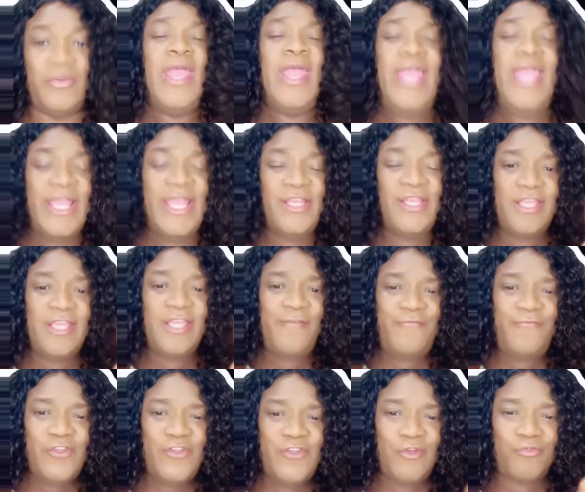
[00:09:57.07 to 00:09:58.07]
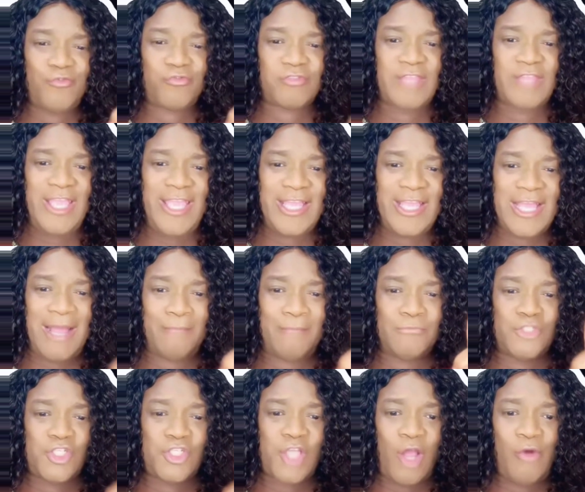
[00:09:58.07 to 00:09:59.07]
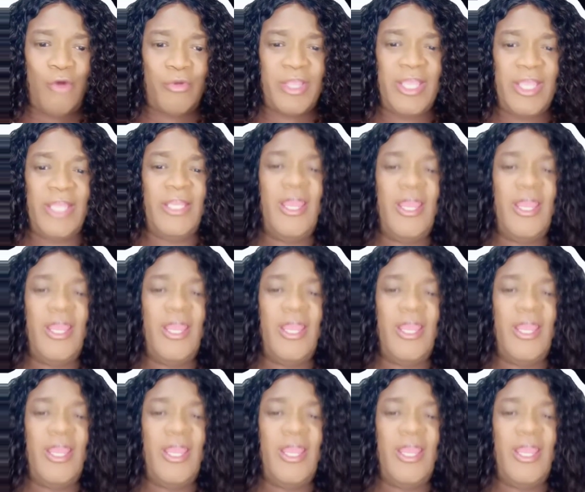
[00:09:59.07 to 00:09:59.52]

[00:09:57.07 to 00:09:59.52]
And if you think I'm joking,